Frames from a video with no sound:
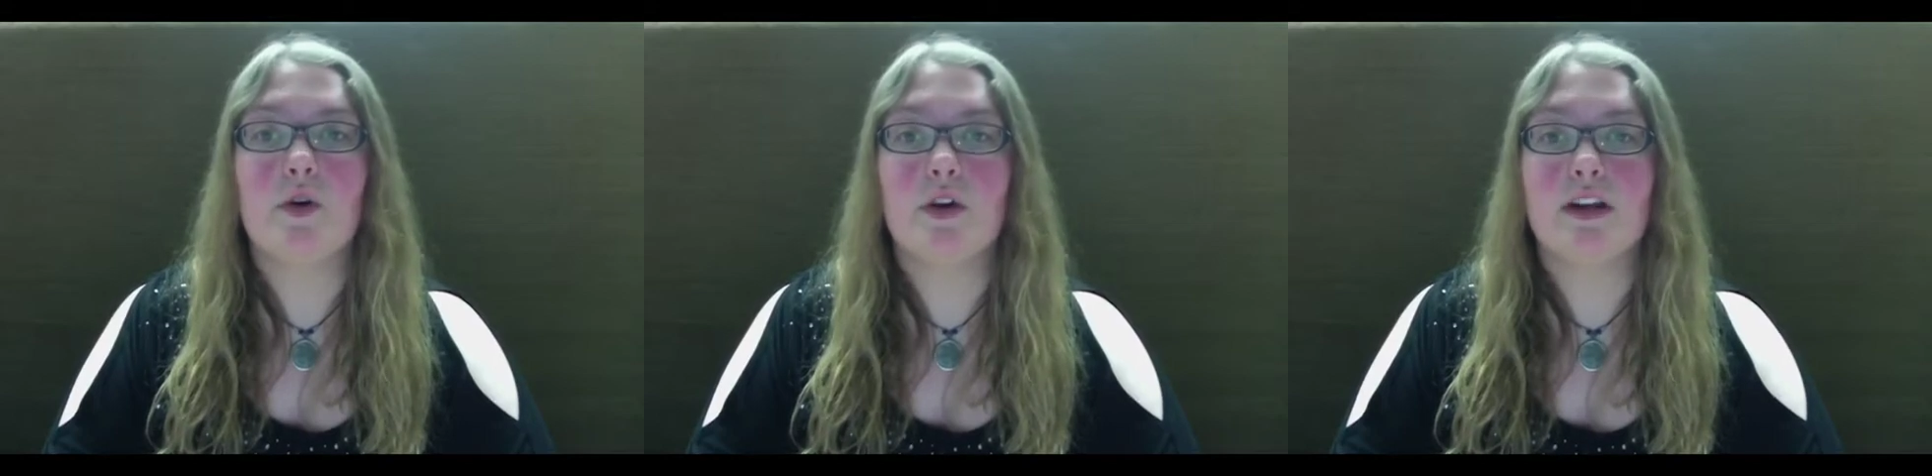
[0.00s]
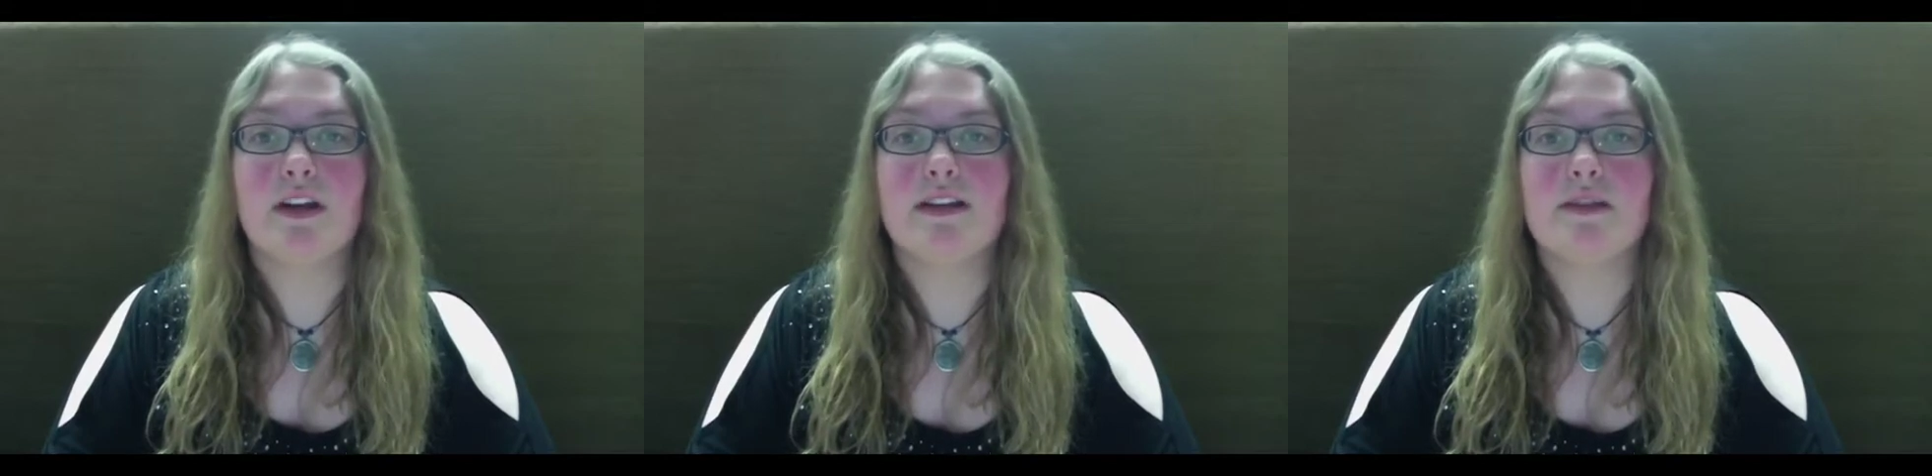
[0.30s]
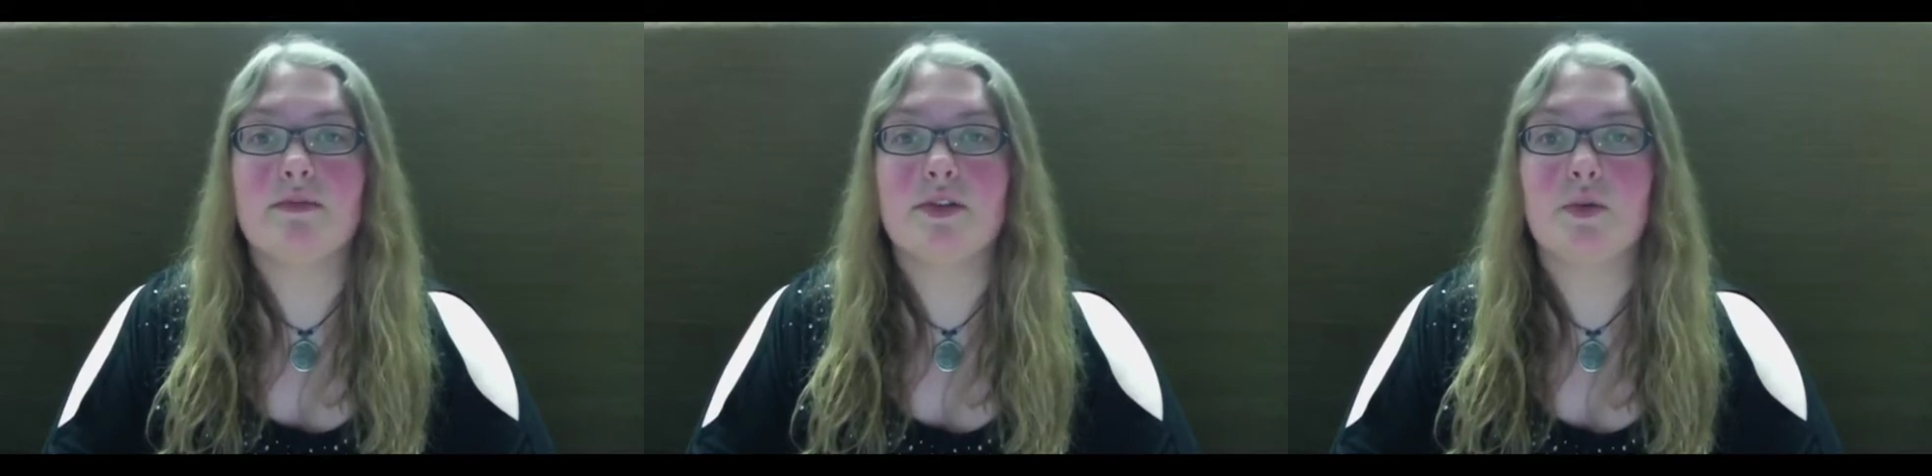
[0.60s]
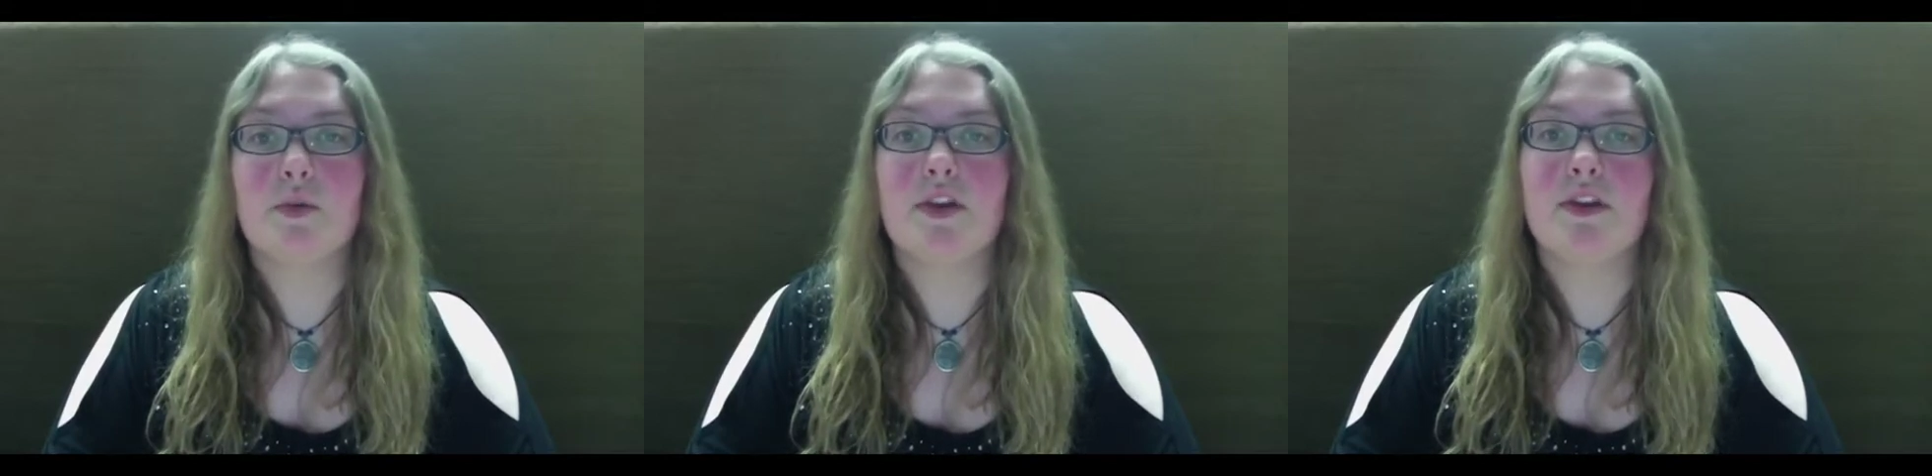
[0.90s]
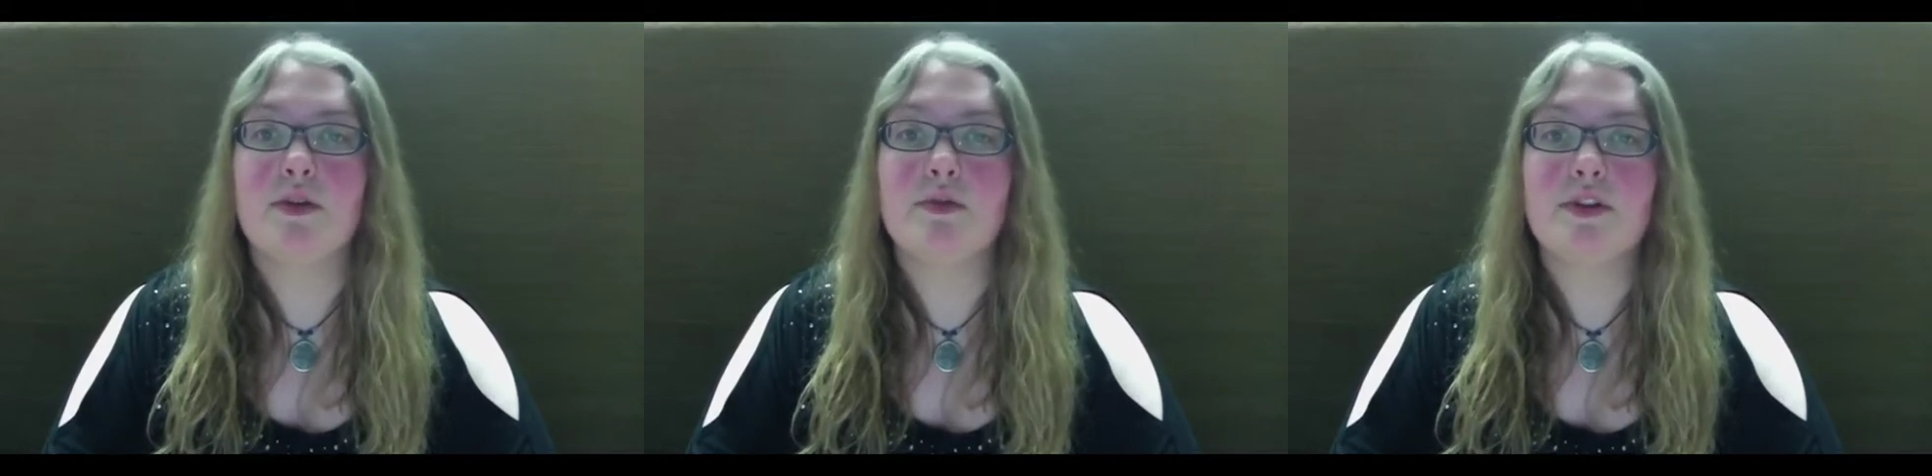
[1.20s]
organisms with
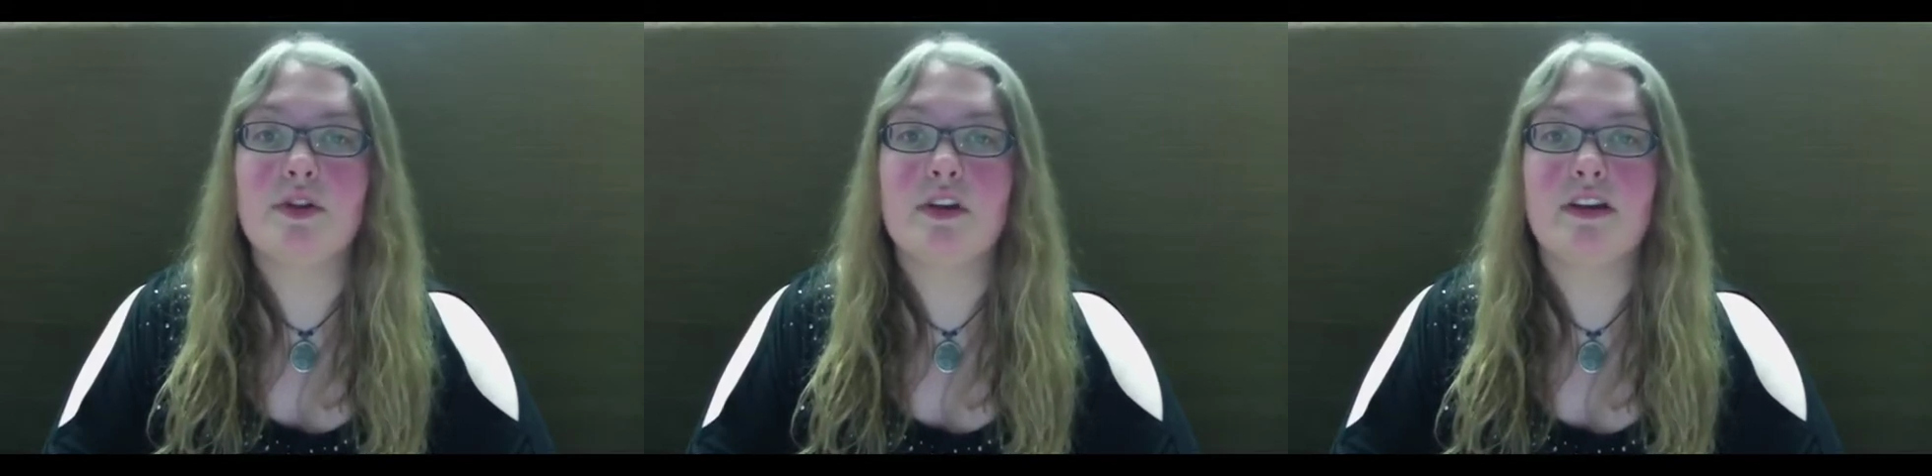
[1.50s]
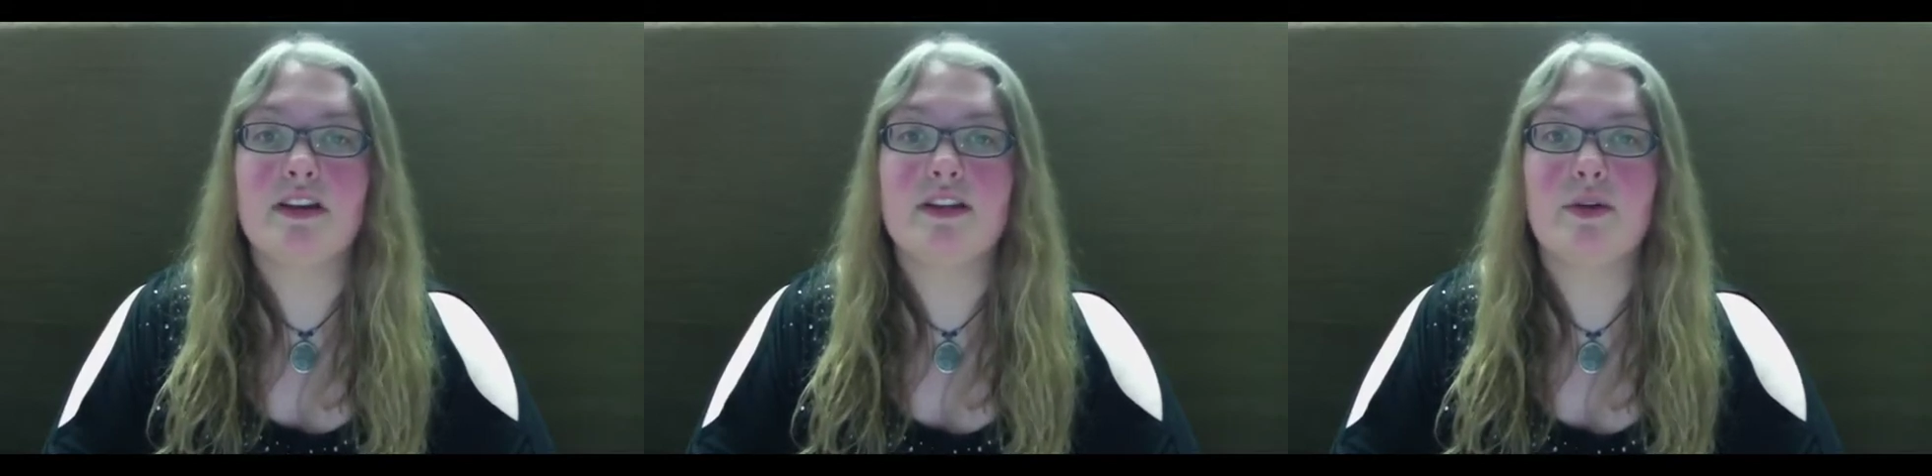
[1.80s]
no nucleus